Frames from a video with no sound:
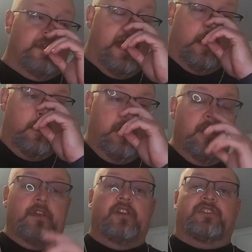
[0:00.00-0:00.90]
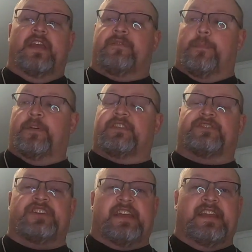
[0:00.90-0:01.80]
Now, if I put the
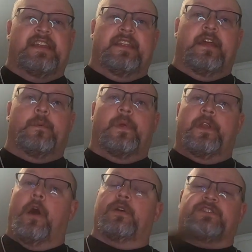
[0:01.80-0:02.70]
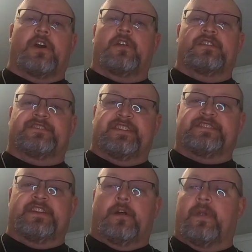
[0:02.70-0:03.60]
chicken in there, and we know it's
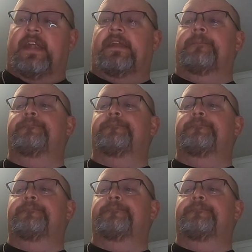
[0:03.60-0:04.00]
160 already,